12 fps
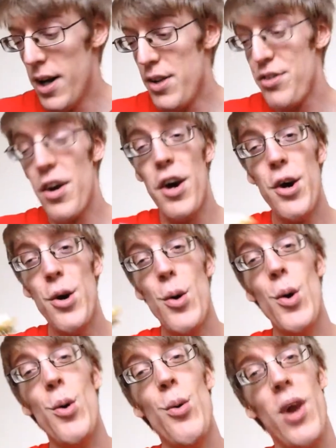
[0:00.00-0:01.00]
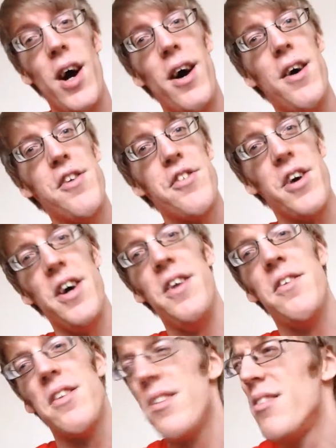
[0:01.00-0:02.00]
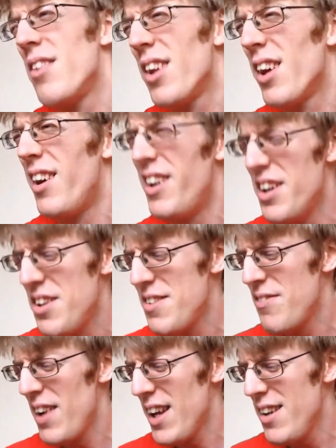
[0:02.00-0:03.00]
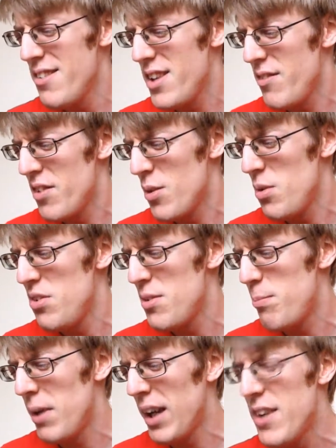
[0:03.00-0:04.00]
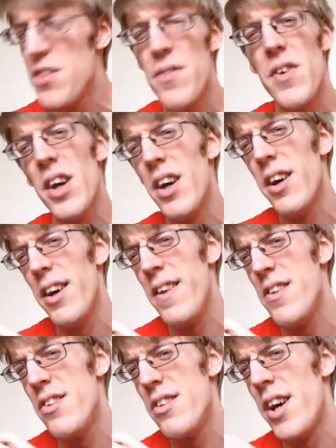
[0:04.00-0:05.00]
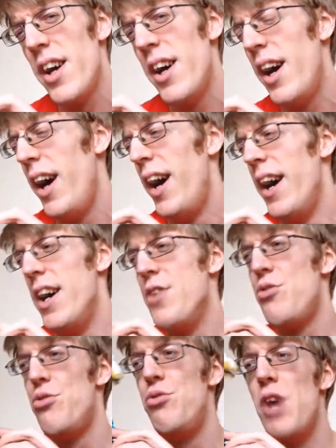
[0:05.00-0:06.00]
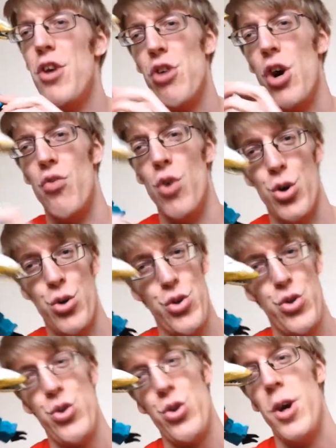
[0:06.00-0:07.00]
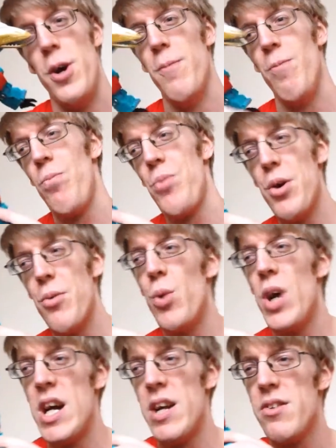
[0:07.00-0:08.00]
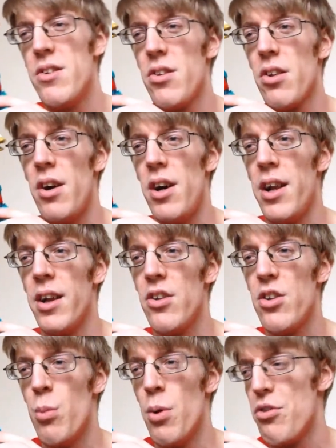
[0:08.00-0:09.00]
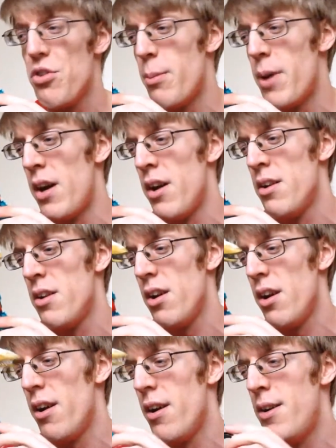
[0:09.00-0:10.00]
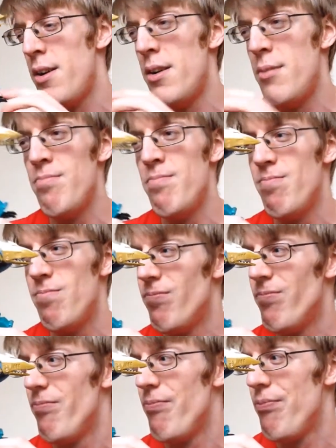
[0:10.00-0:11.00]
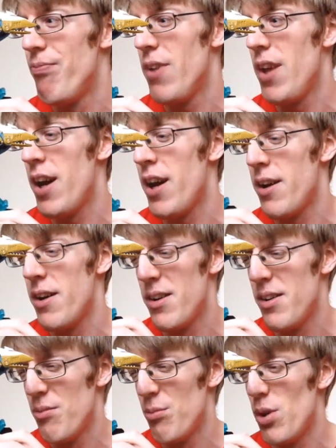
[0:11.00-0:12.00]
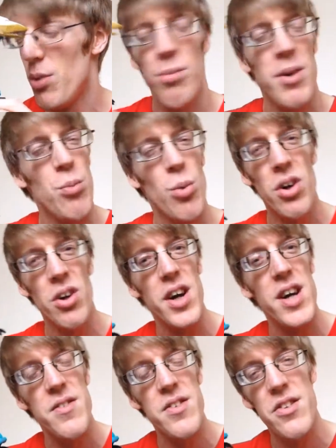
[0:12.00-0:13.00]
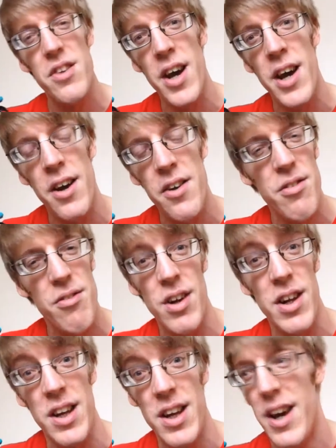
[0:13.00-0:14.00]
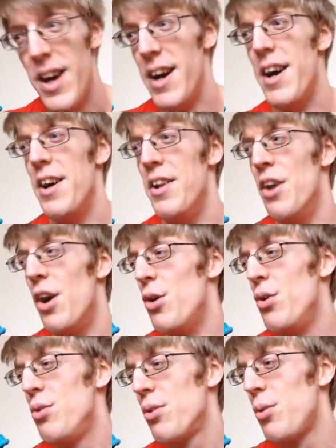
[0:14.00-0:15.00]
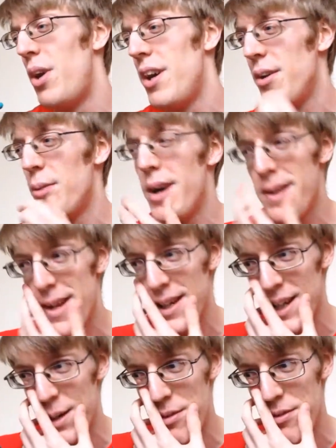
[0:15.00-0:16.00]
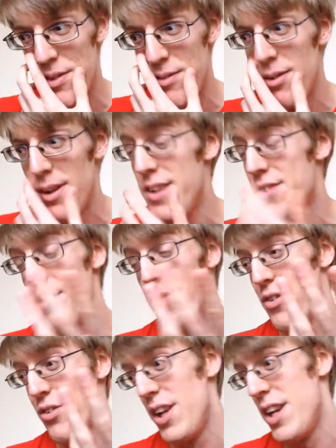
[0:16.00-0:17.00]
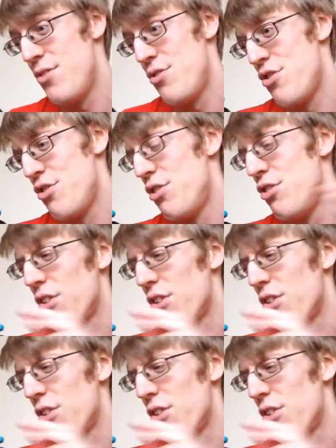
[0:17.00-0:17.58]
So, last and kind of least, even though he's the biggest figure in the set, it's Dezobrus, the weird Skylynx monster man. I mean, what can I even say? I don't really know quite where they're coming from with this. Obviously, it's just a